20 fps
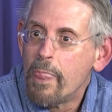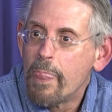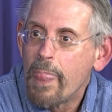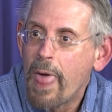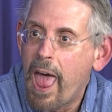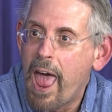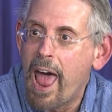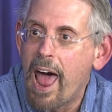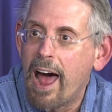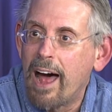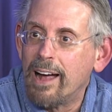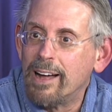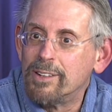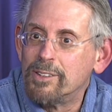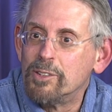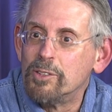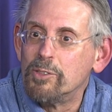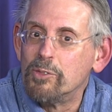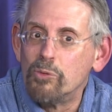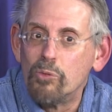
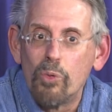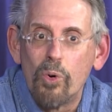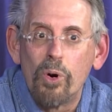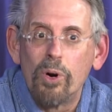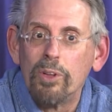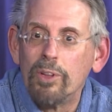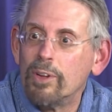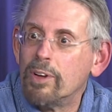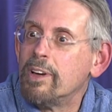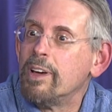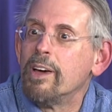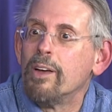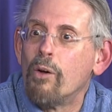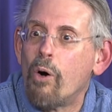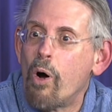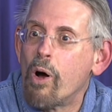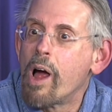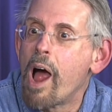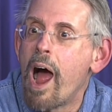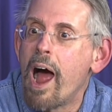And we're looking at
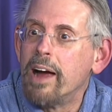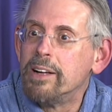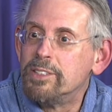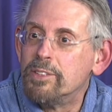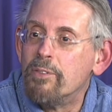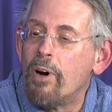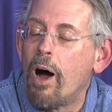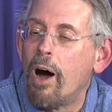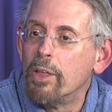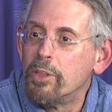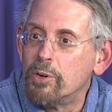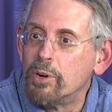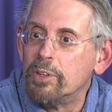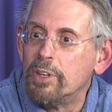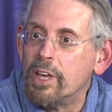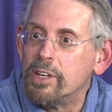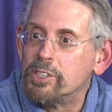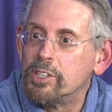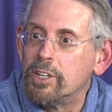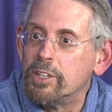all kinds of other
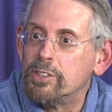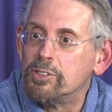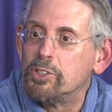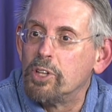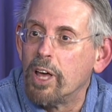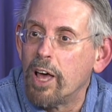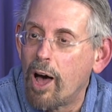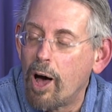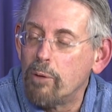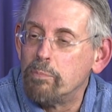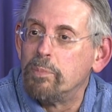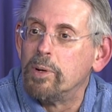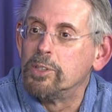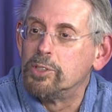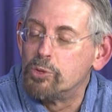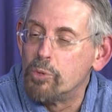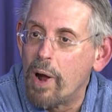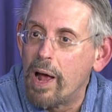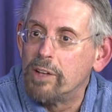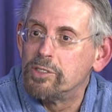initiatives to help
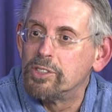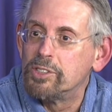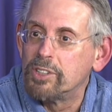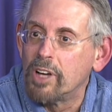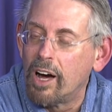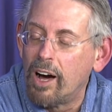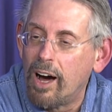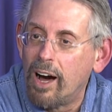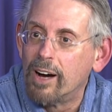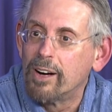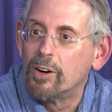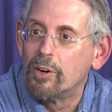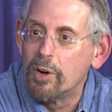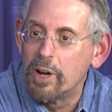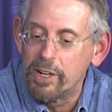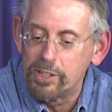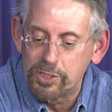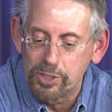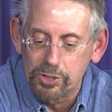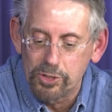address hunger
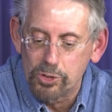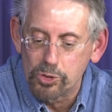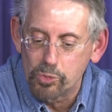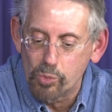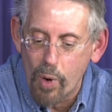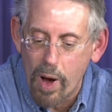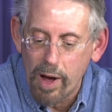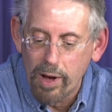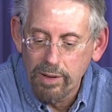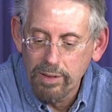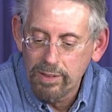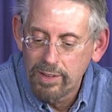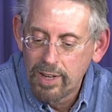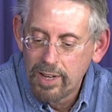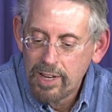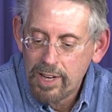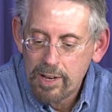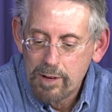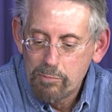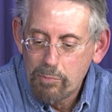issues as well.
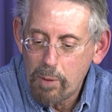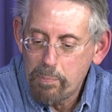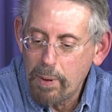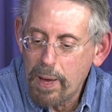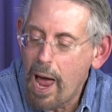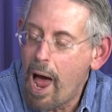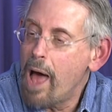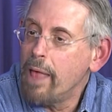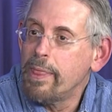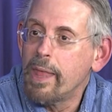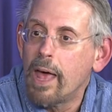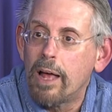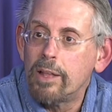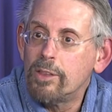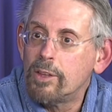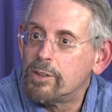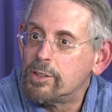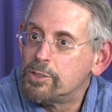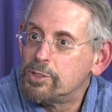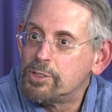But beyond that,
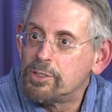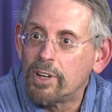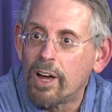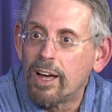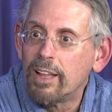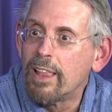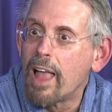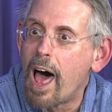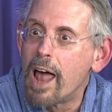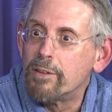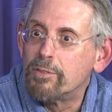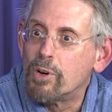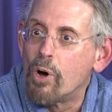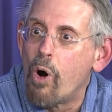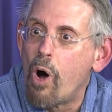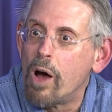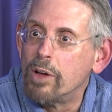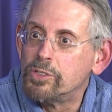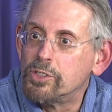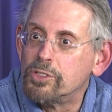there's a lot of
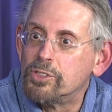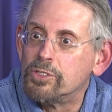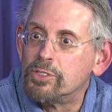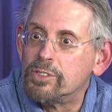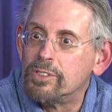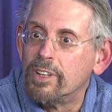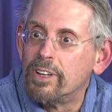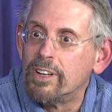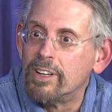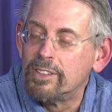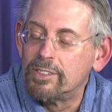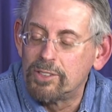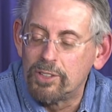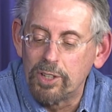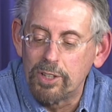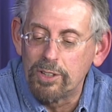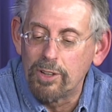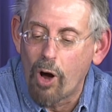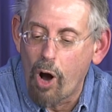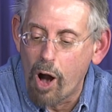causes
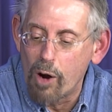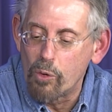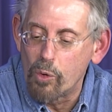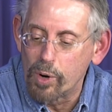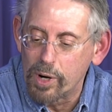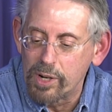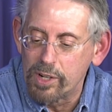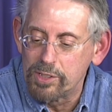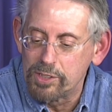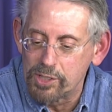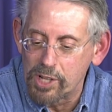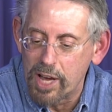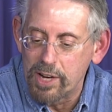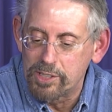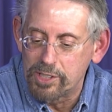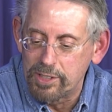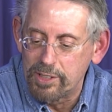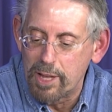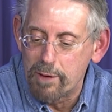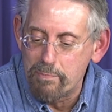to our
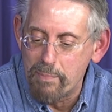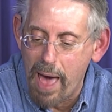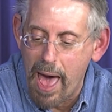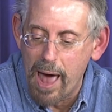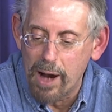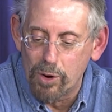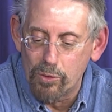organization that matter.